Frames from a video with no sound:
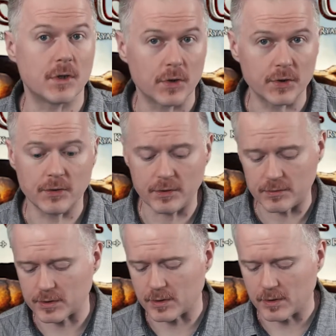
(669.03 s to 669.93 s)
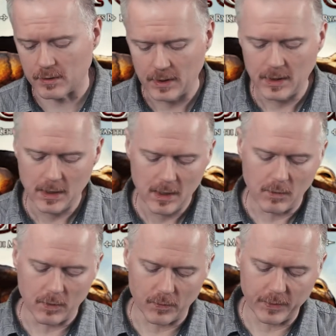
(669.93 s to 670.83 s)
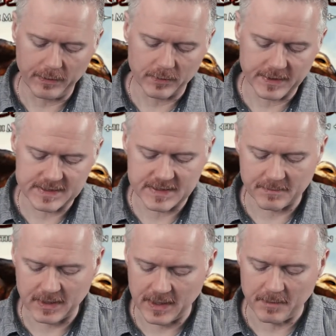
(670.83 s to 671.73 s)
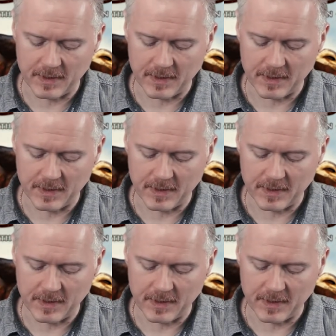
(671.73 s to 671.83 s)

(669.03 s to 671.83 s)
are going to occur where we will get some kind of